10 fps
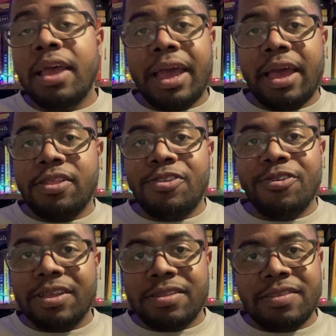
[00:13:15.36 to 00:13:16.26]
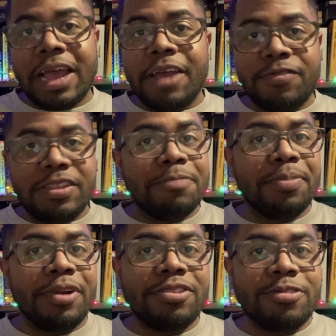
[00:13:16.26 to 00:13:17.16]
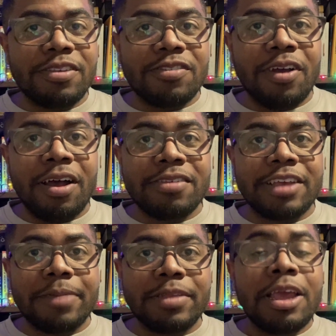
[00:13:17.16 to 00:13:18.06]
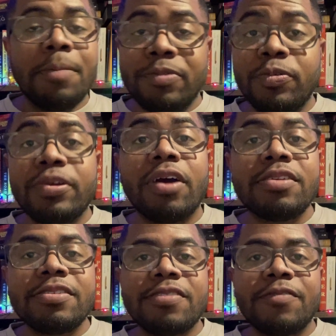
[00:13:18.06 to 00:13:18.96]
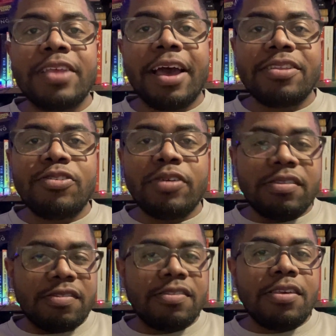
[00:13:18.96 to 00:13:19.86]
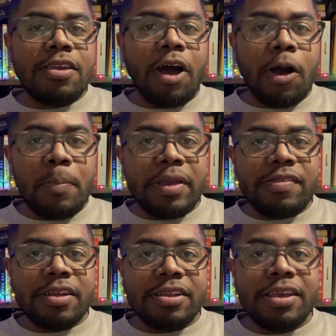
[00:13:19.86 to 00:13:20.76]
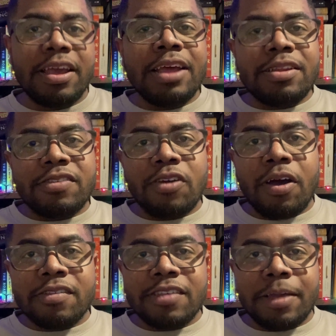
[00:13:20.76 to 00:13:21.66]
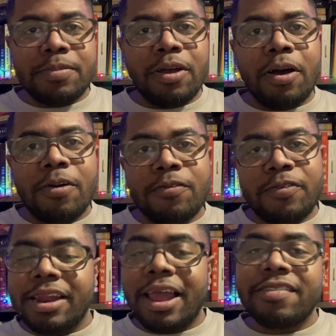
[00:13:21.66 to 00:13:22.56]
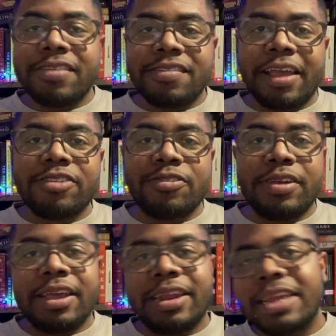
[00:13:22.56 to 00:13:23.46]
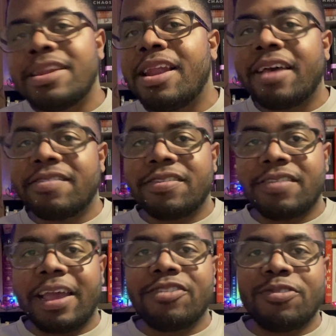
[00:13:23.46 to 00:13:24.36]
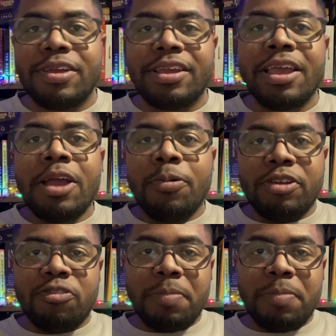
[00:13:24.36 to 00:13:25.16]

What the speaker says: and you can dive deeper into this concept. But regardless of that, you can see how basically this concept of elastic scattering and inelastic scattering, which